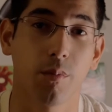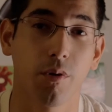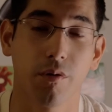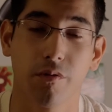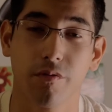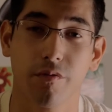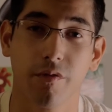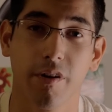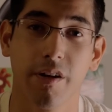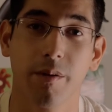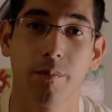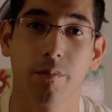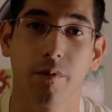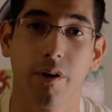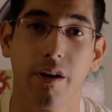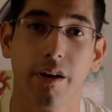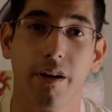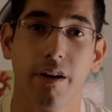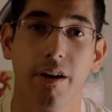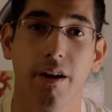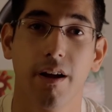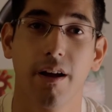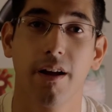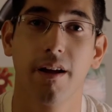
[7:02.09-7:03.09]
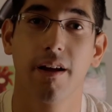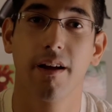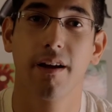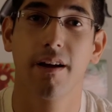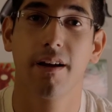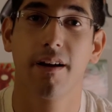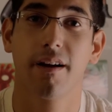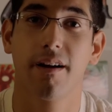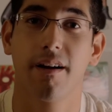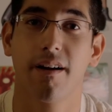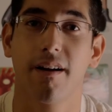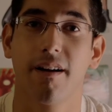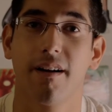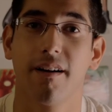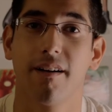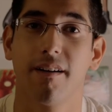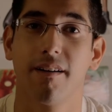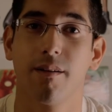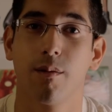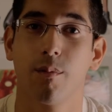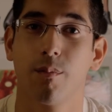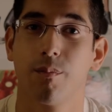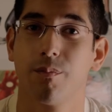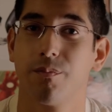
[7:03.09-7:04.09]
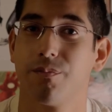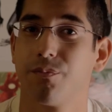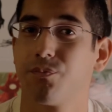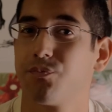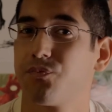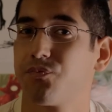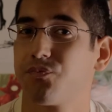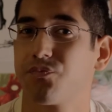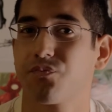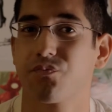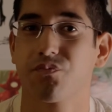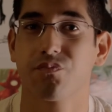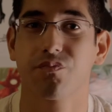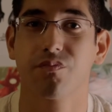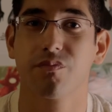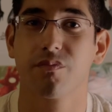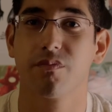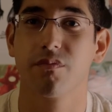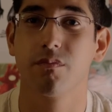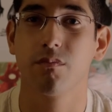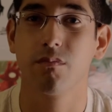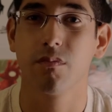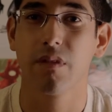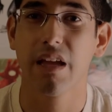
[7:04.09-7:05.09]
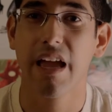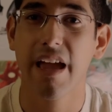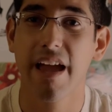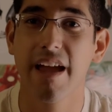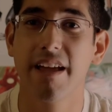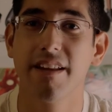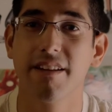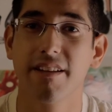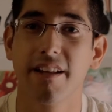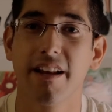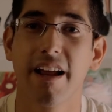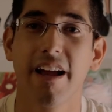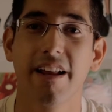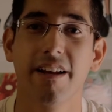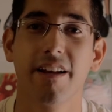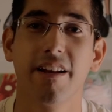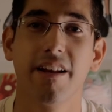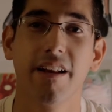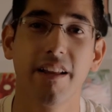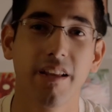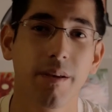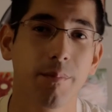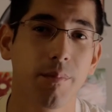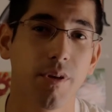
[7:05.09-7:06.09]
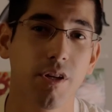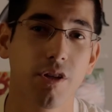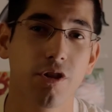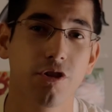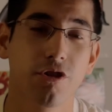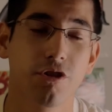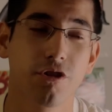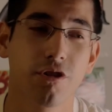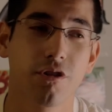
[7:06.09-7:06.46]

frame rate, and it had an image